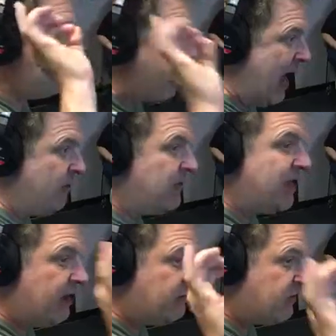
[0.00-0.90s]

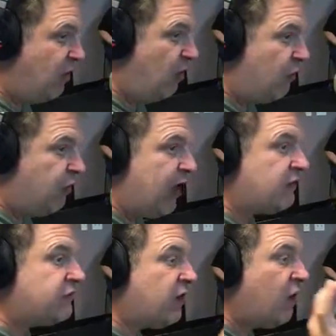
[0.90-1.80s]
Family is the whole
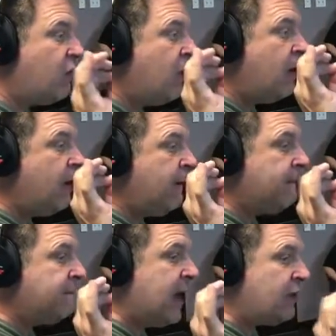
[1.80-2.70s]
thing. So
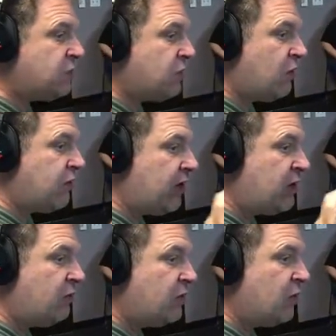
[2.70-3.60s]
make sure that
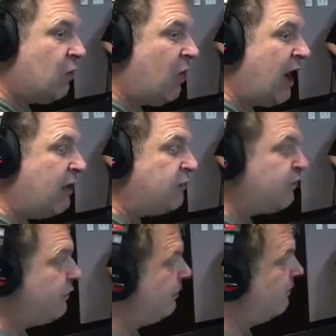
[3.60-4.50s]
you and your
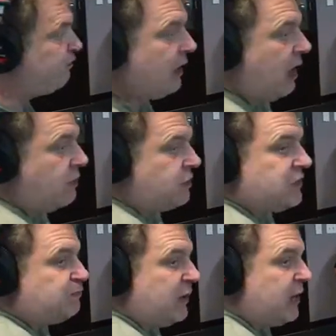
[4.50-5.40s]
wife are
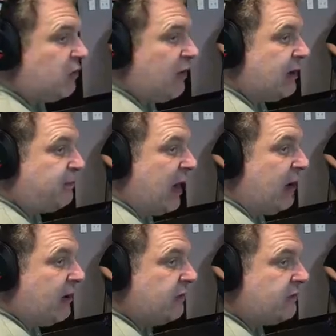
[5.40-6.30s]
just being great
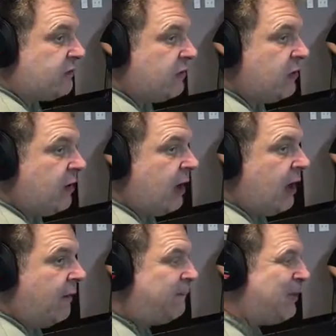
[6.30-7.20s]
parents.
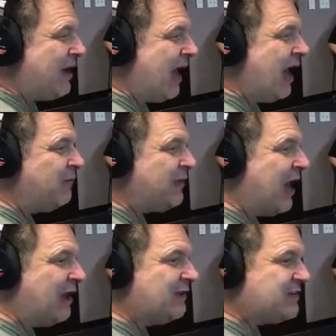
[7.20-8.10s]
But I'm
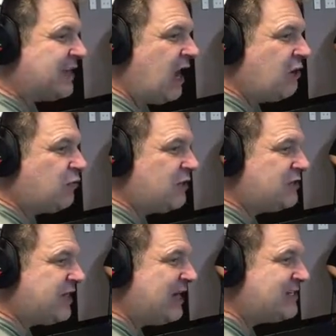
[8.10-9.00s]
kind of scared when
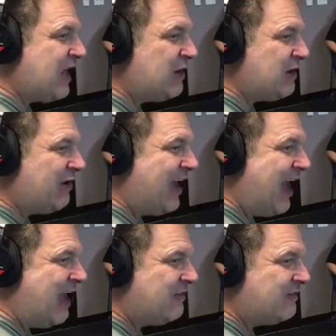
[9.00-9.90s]
you say it's out of your
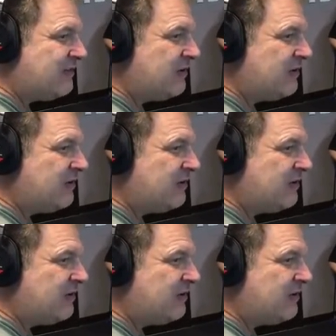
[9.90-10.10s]
hands.